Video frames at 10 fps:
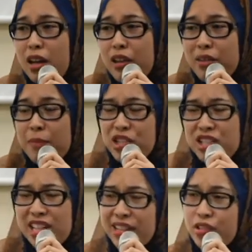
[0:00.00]
the
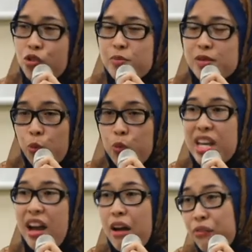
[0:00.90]
marginalized groups, we
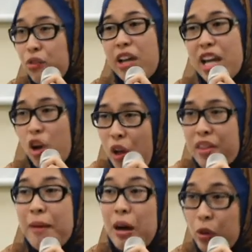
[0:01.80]
have to call
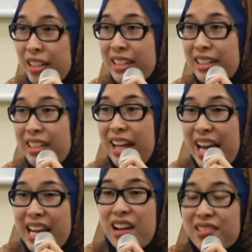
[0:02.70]
them out
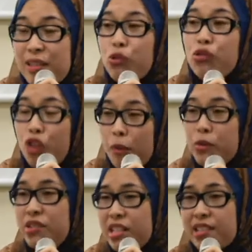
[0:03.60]
and ask them to stop
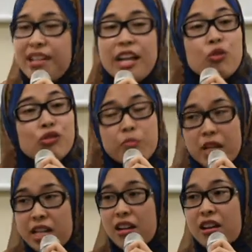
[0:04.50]
using this. And also
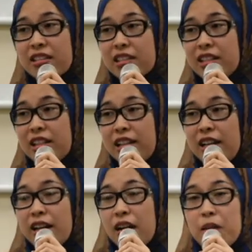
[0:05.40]
media,
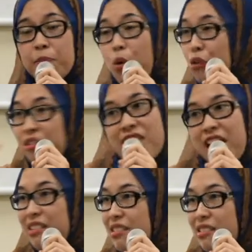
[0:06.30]
both
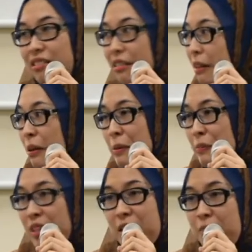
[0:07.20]
sides,
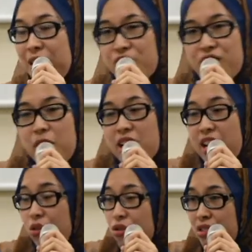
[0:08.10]
the mainstream media
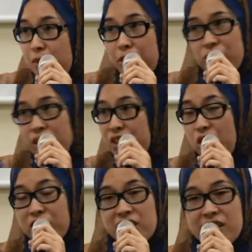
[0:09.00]
and also sometimes even
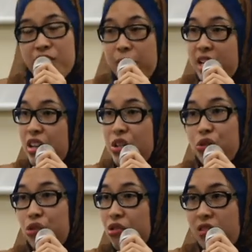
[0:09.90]
alternative media
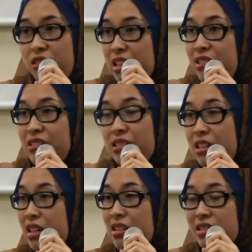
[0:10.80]
use these
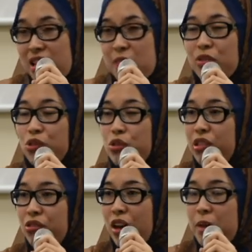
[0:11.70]
terms to
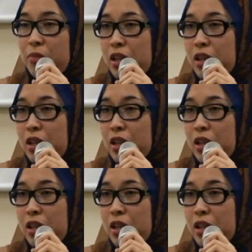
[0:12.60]
describe